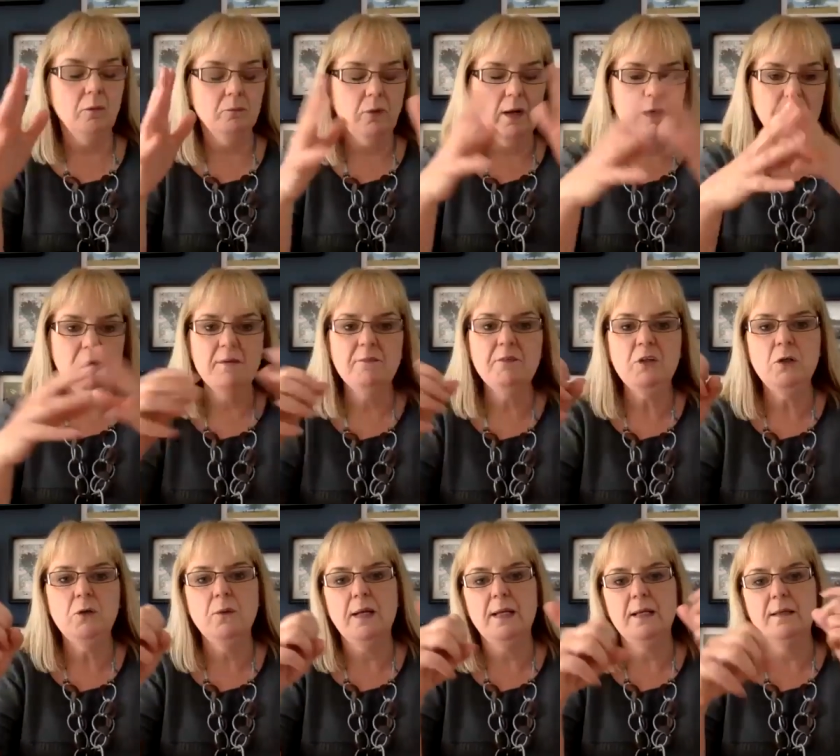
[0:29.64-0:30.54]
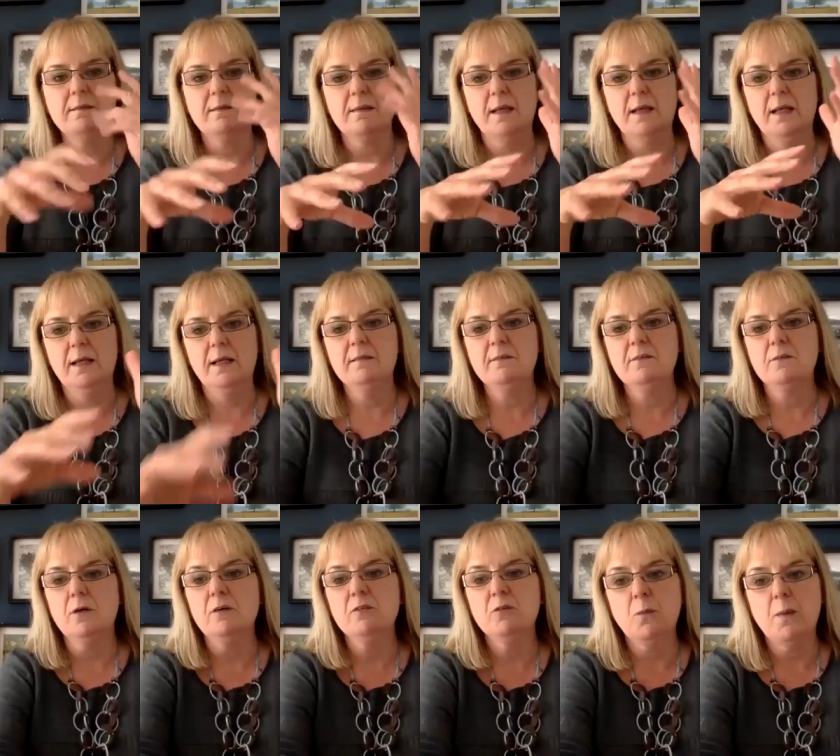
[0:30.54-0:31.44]
Right Revenue is a
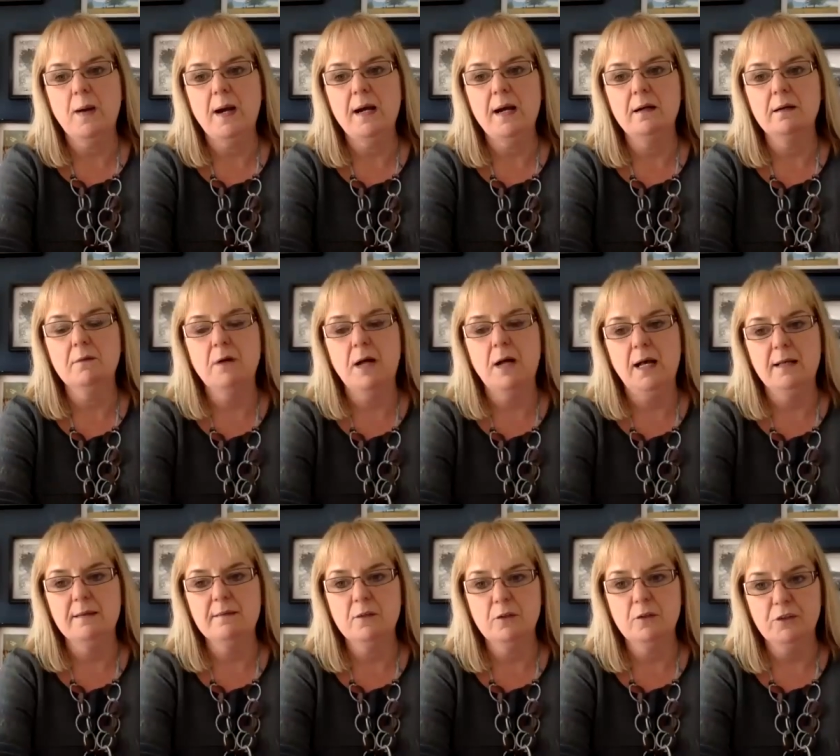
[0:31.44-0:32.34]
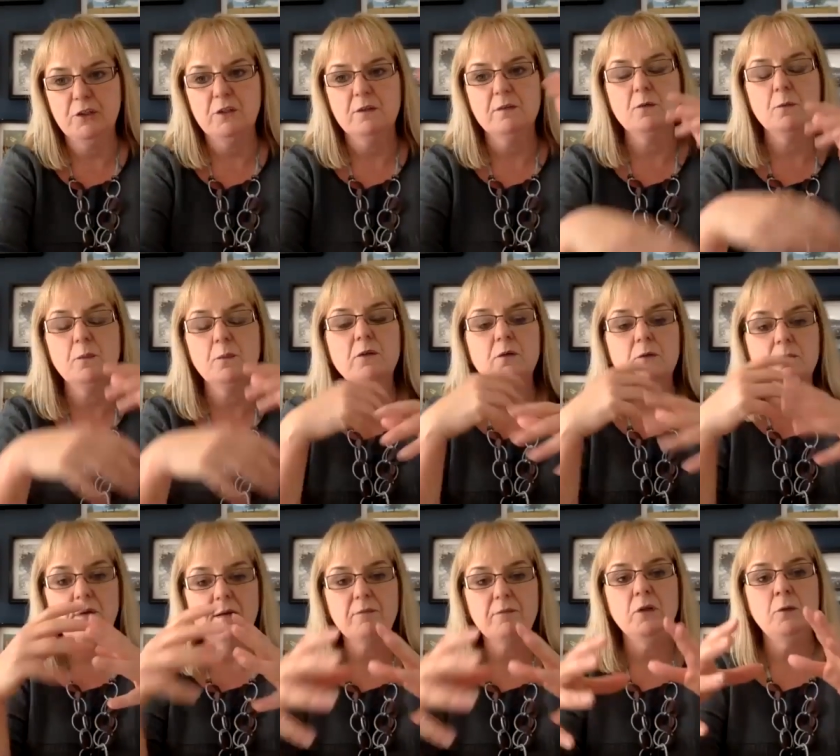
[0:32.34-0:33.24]
software solution. So we do
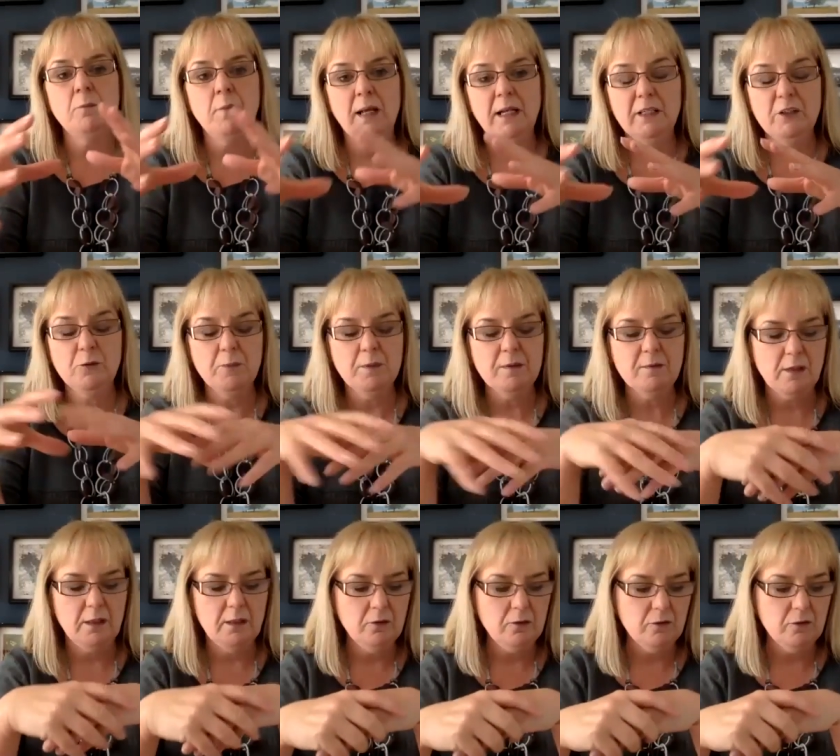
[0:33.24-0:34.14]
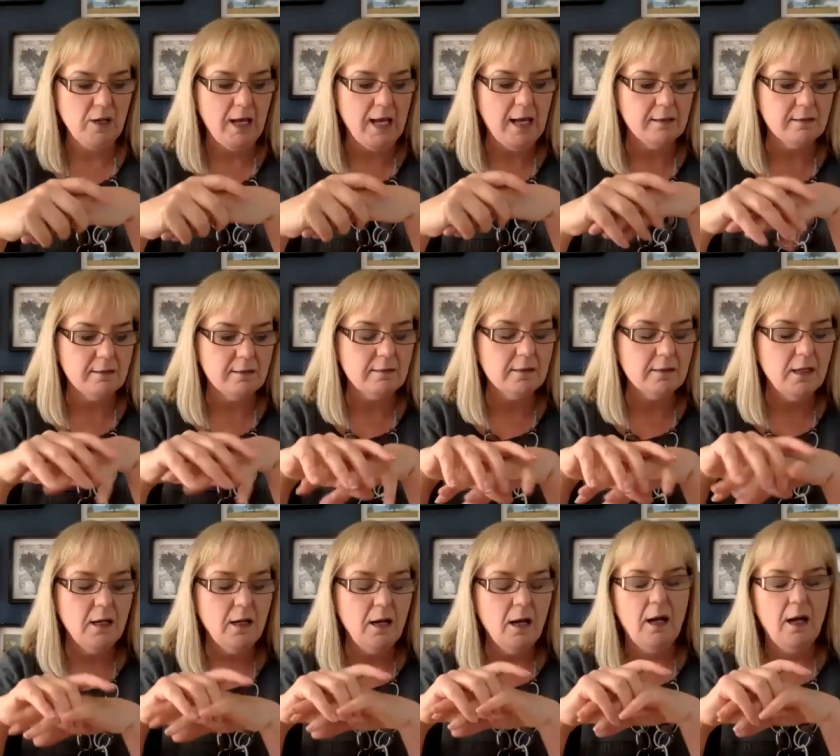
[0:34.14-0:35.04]
revenue management in hotels.
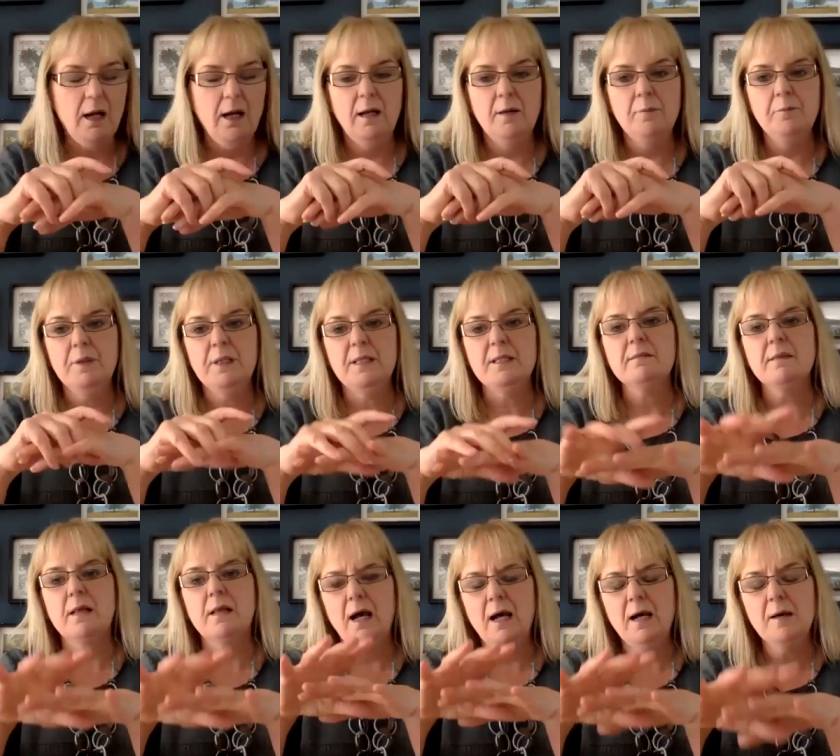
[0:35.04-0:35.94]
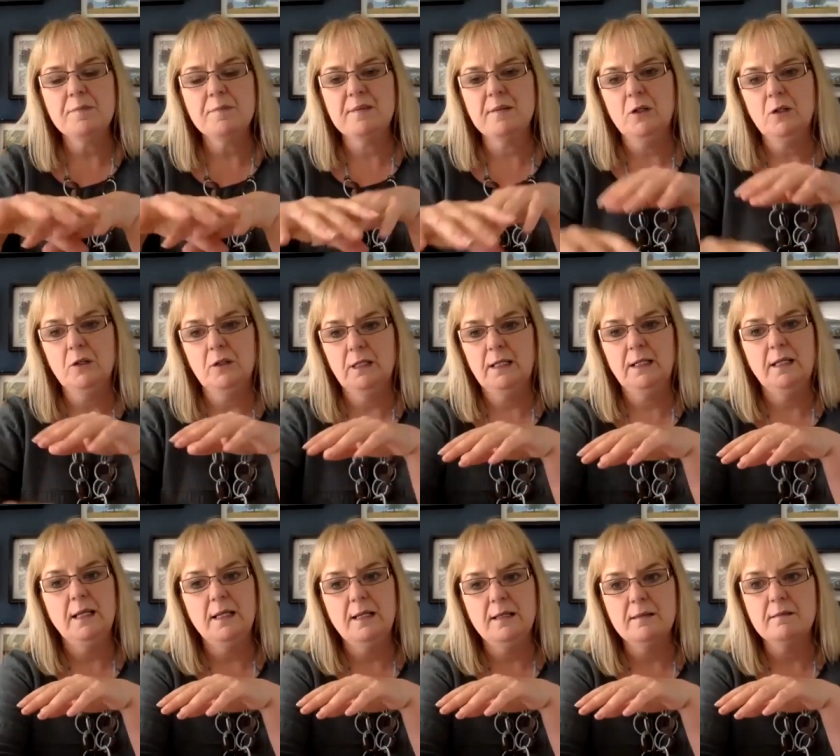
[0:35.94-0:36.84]
But this absolutely
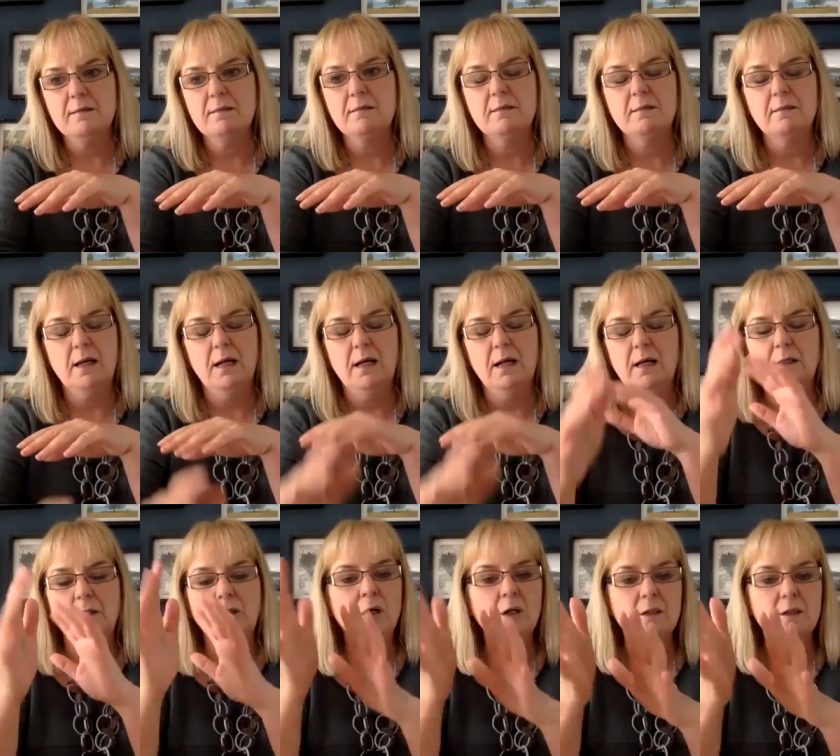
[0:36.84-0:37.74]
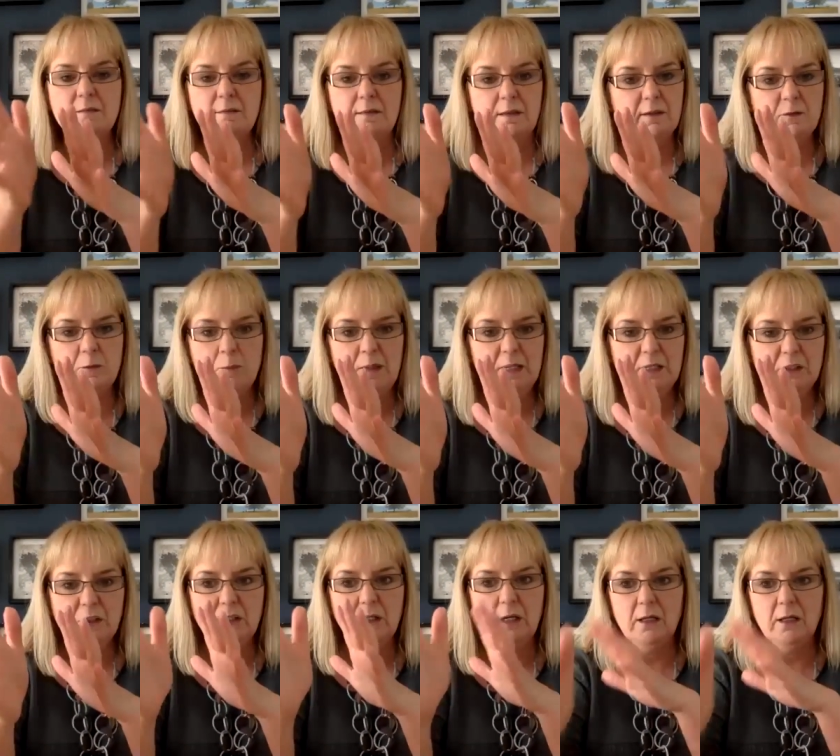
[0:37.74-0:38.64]
is not a sales
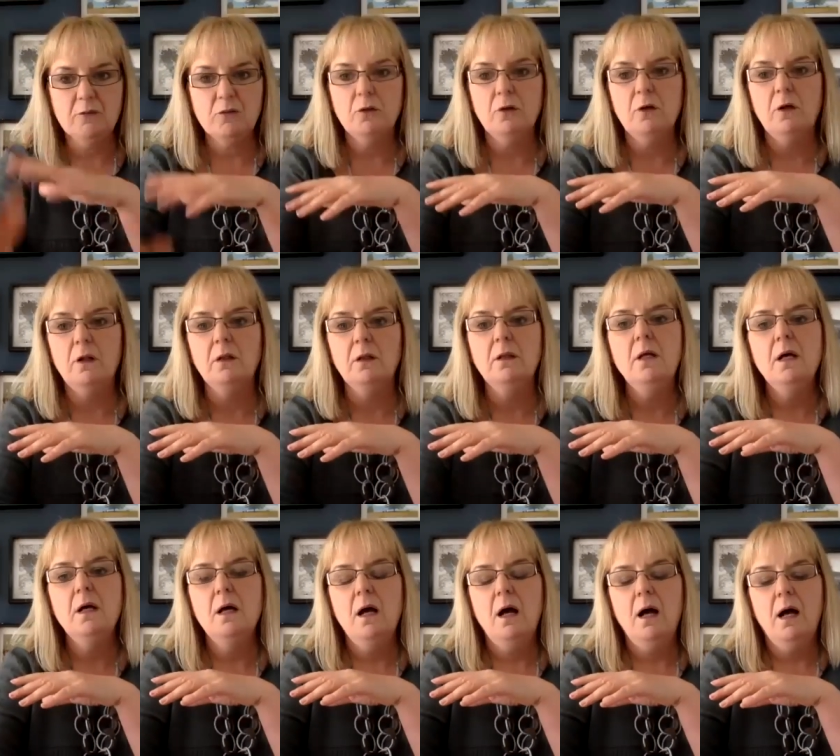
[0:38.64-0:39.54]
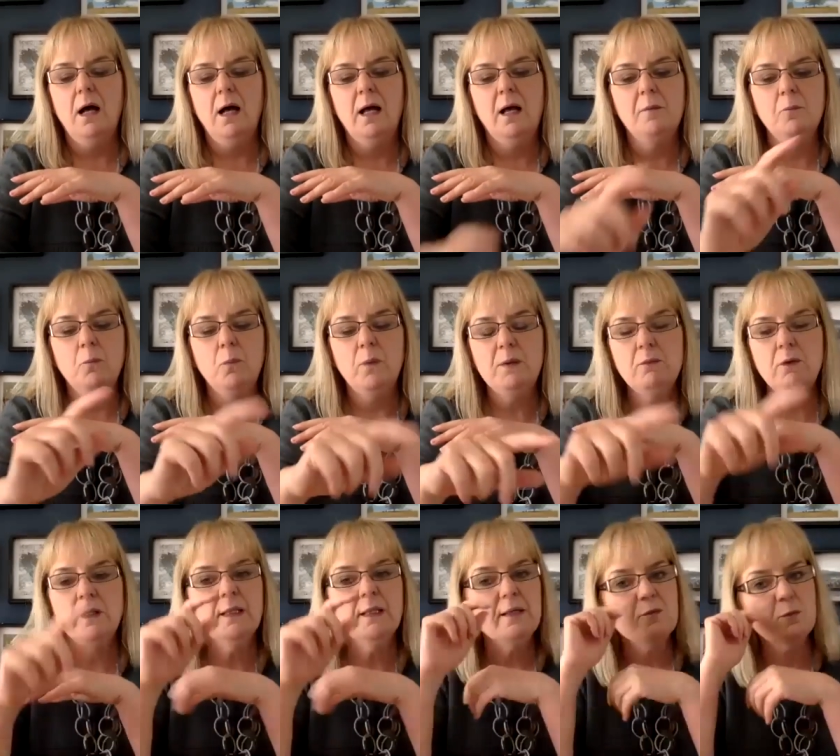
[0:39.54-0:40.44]
pitch at all. We
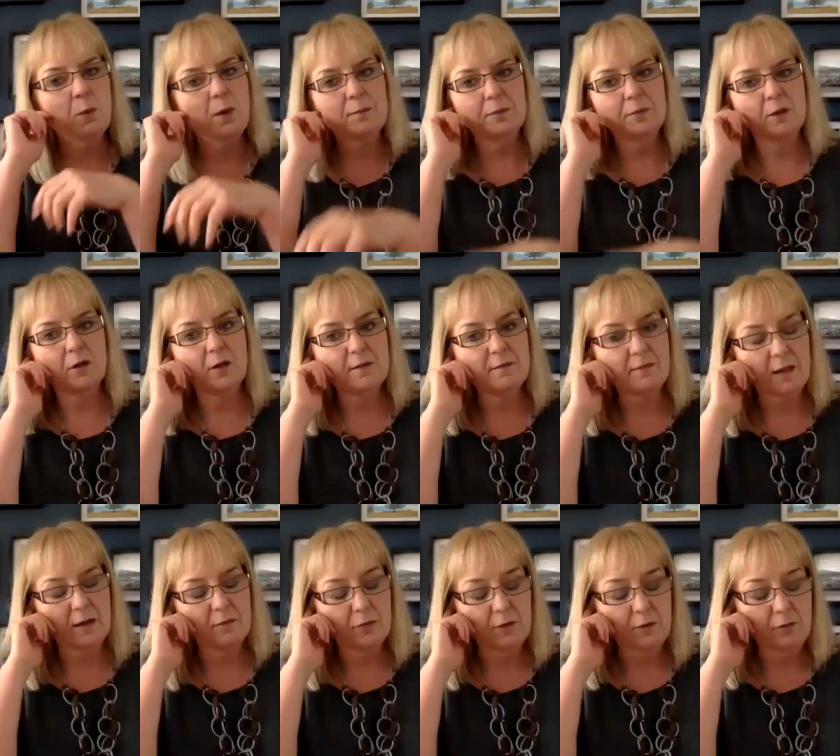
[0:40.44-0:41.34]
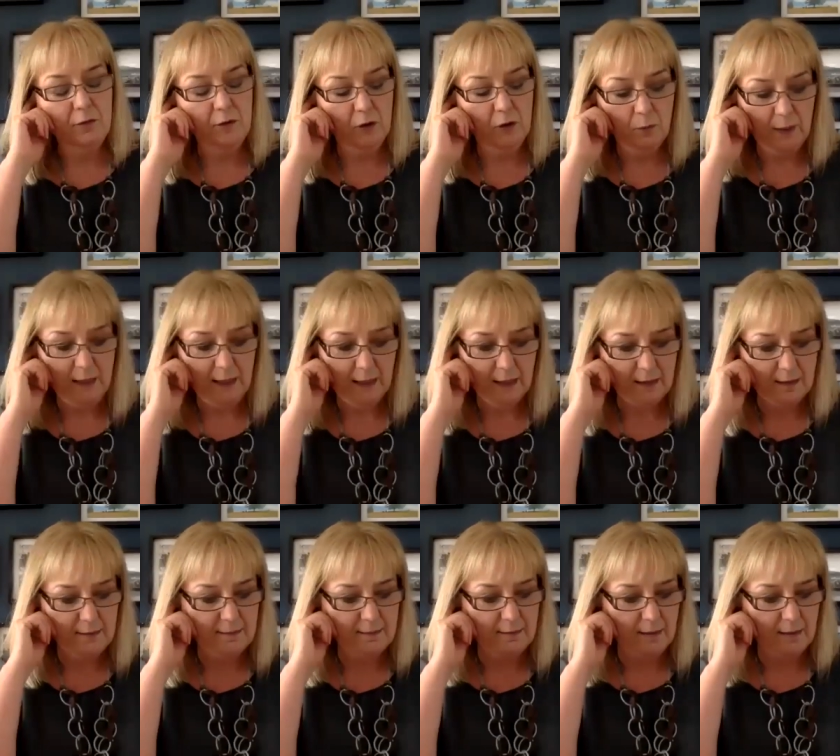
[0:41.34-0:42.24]
run these webinars every few
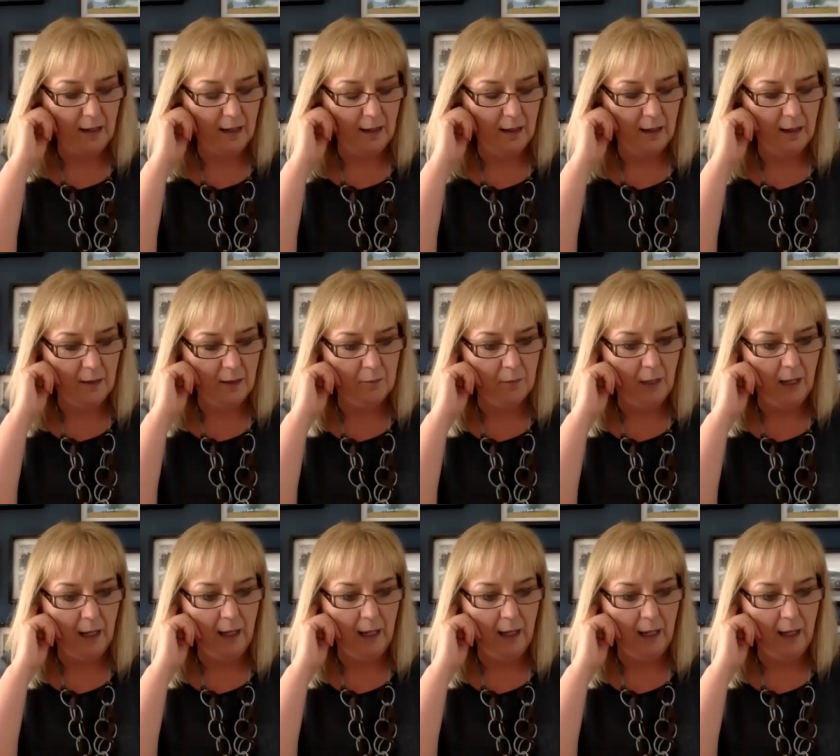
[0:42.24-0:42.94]
weeks, and